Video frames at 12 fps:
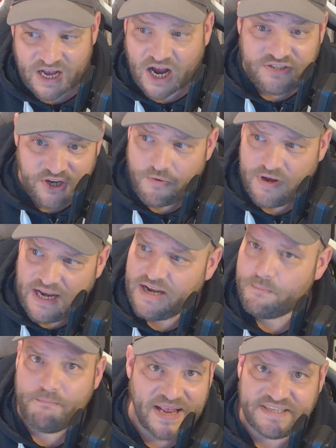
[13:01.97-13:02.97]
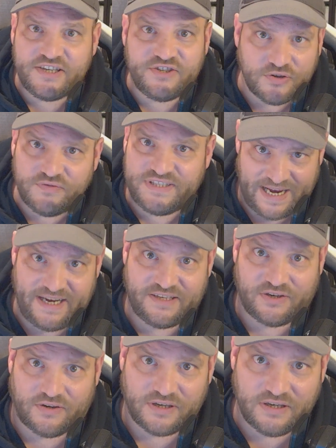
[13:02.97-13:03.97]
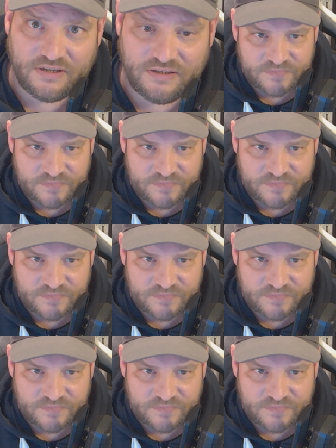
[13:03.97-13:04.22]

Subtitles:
I don't need a message on TikTok.